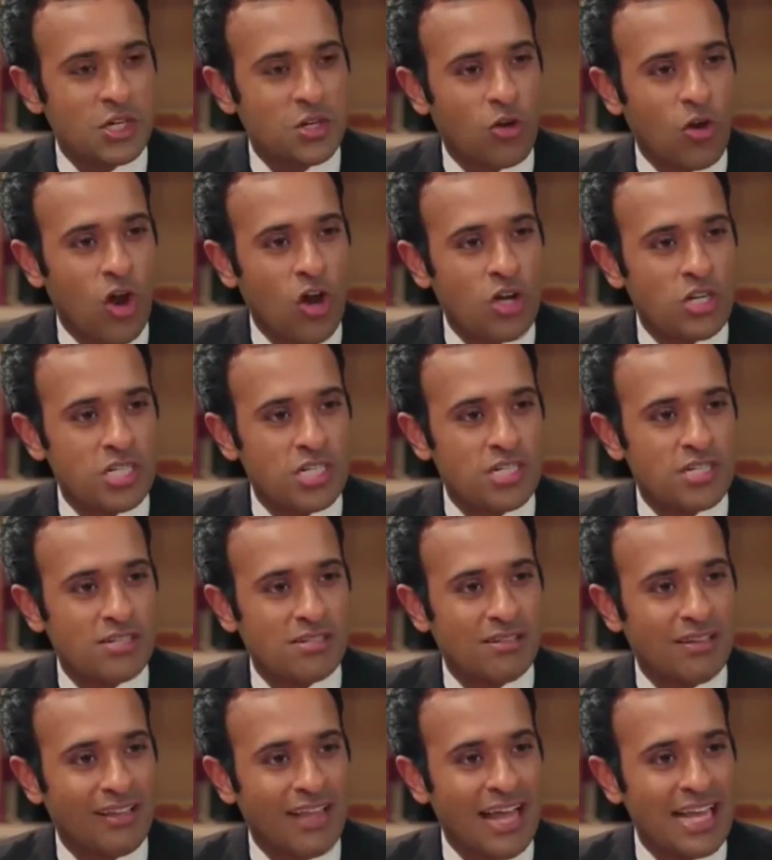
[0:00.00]
to
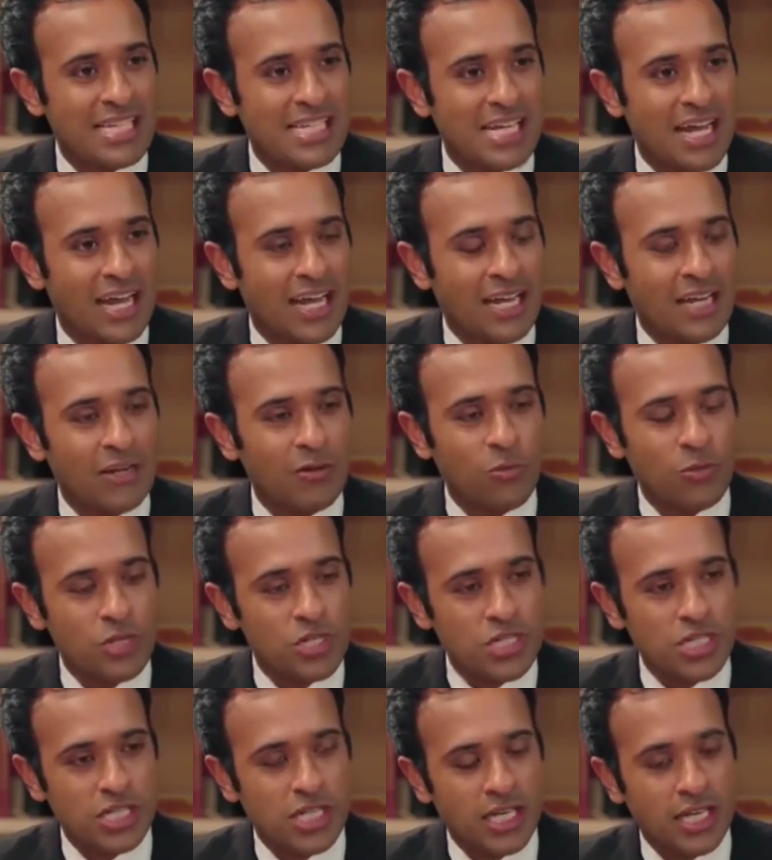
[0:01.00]
cross last night,
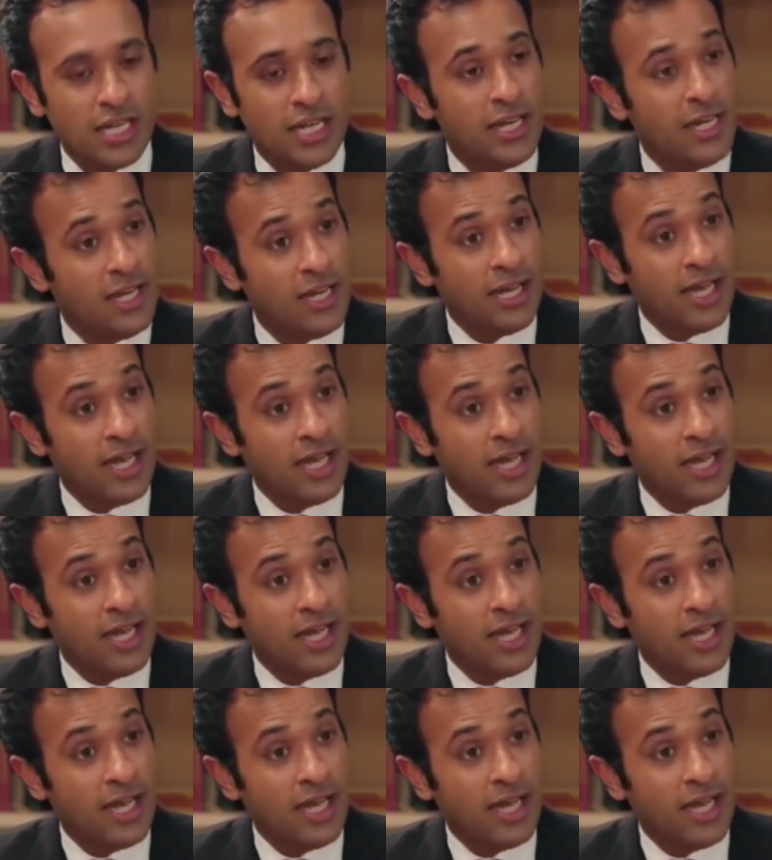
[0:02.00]
which is that